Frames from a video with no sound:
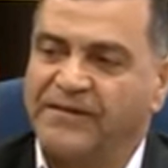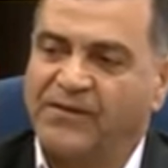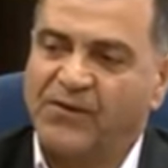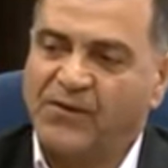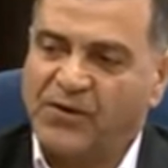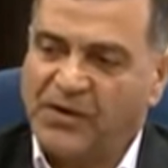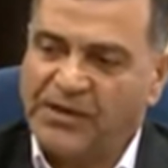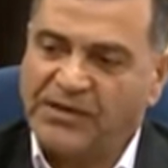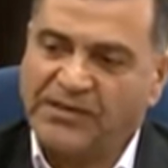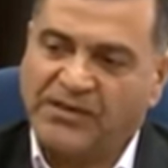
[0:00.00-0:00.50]
So
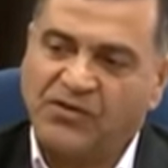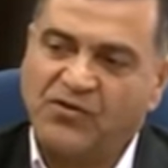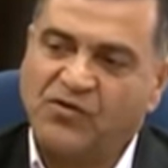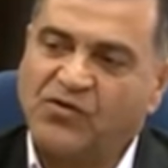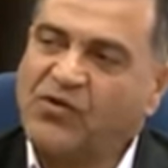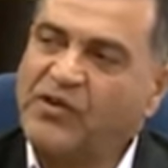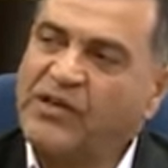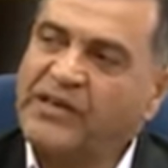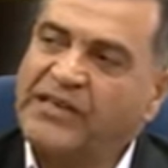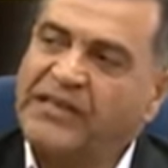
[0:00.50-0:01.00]
it's
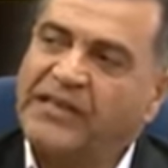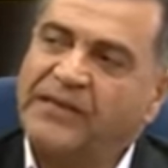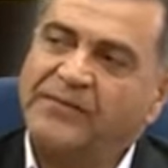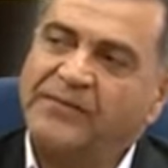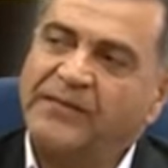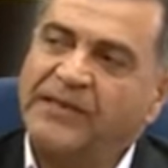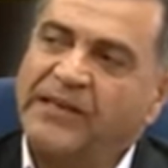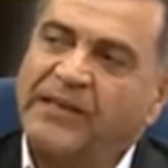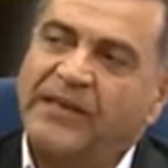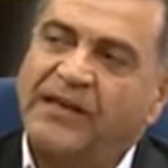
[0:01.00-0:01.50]
usually kept
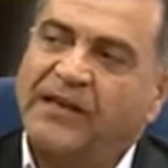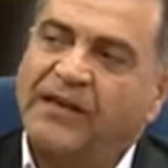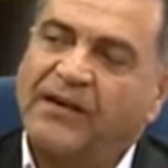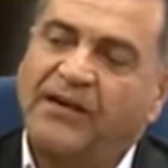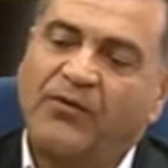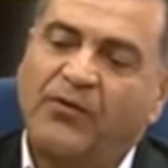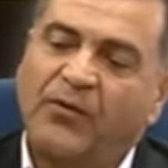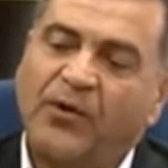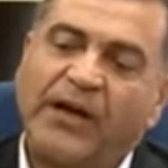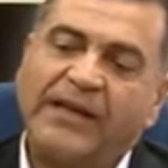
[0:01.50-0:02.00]

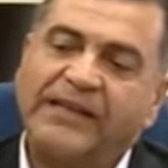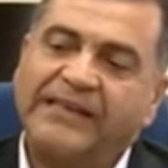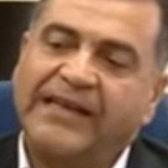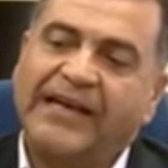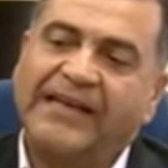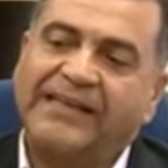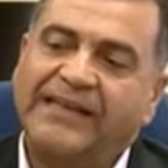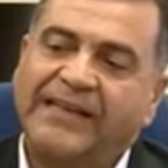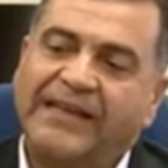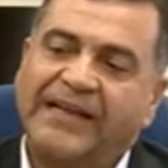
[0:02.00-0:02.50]
right
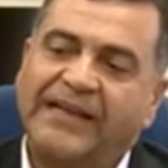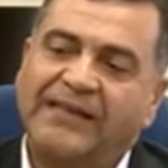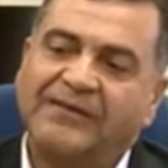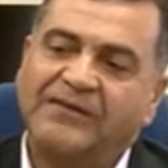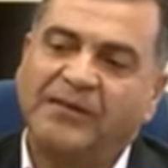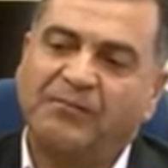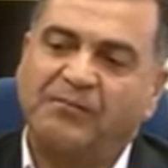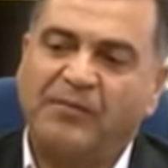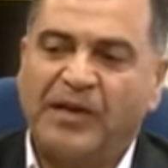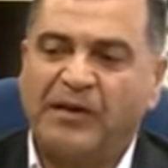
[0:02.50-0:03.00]
at the
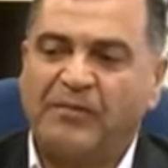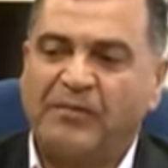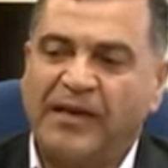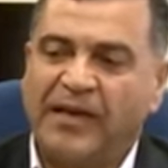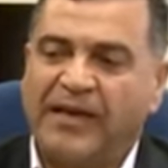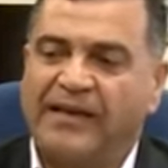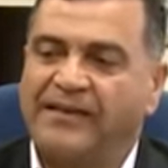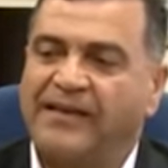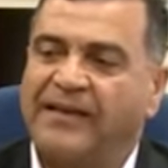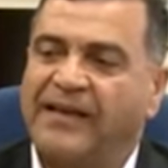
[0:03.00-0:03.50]
end, maybe
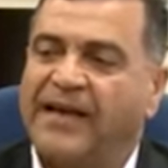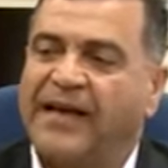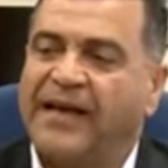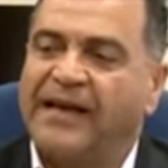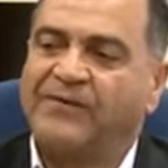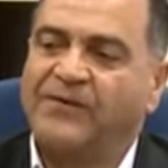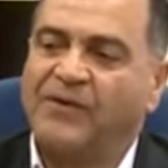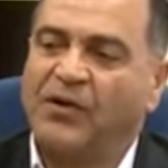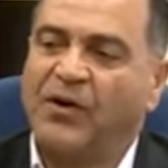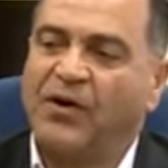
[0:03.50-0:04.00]
at the
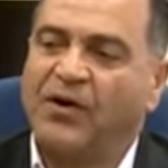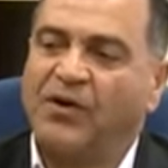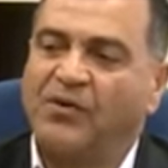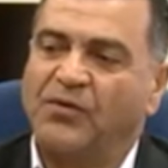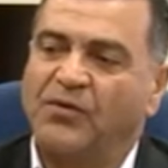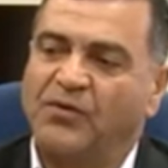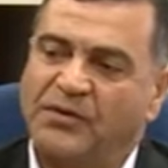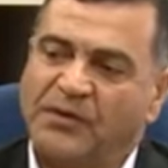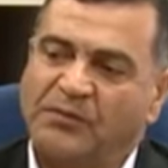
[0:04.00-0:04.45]
aft cargo.